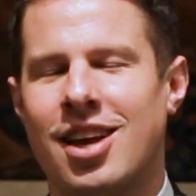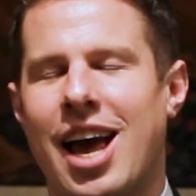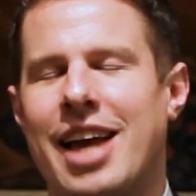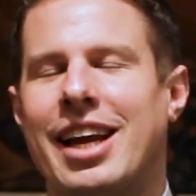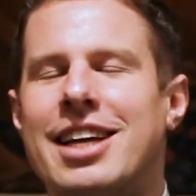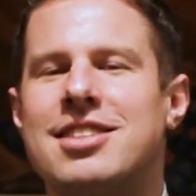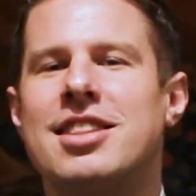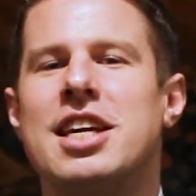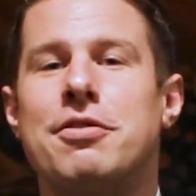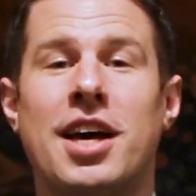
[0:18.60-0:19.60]
and It's
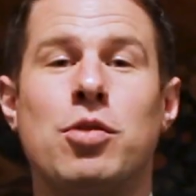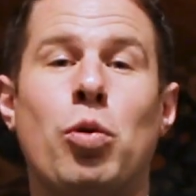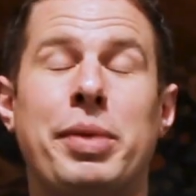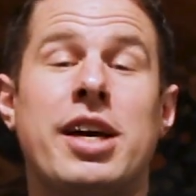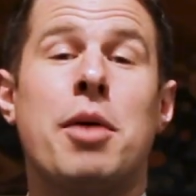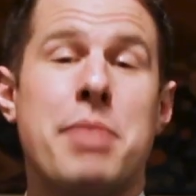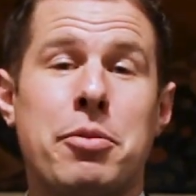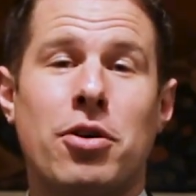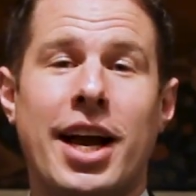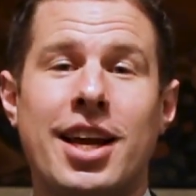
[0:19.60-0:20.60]
the Event we will be
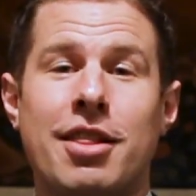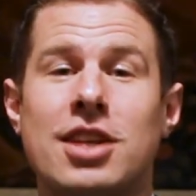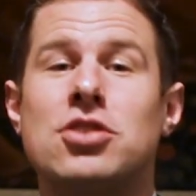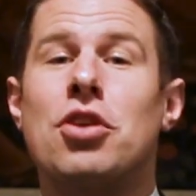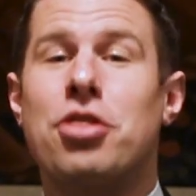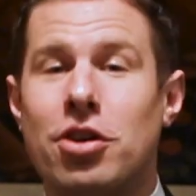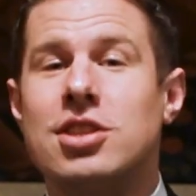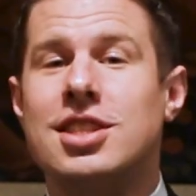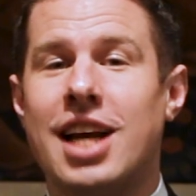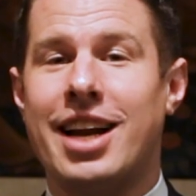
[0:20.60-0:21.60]
commemorating this
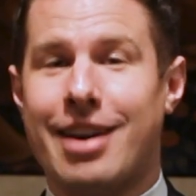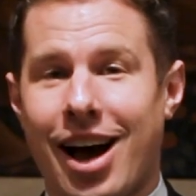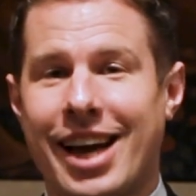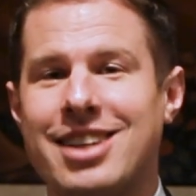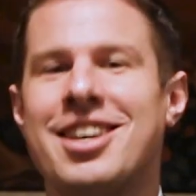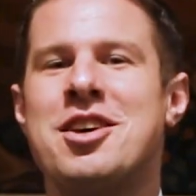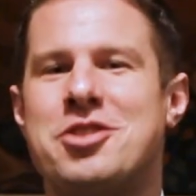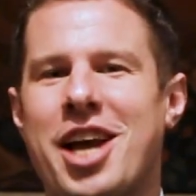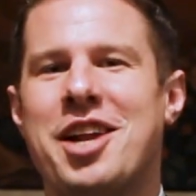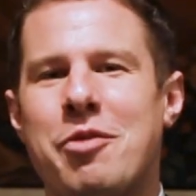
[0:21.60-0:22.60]
Thursday night,
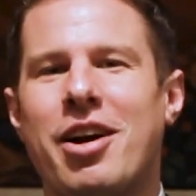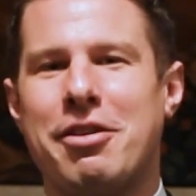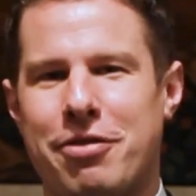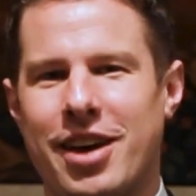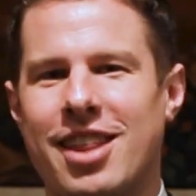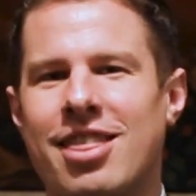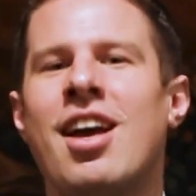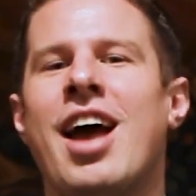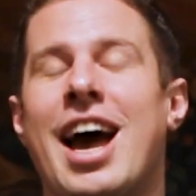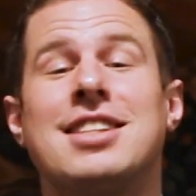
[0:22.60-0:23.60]
January 5th,
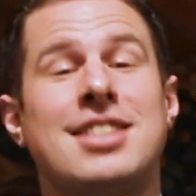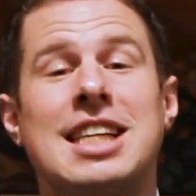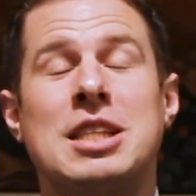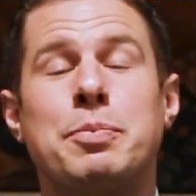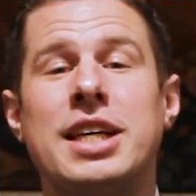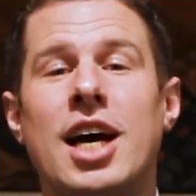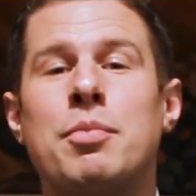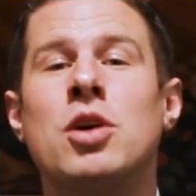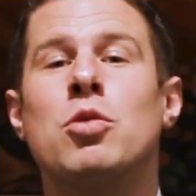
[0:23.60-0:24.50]
at 6 p.m.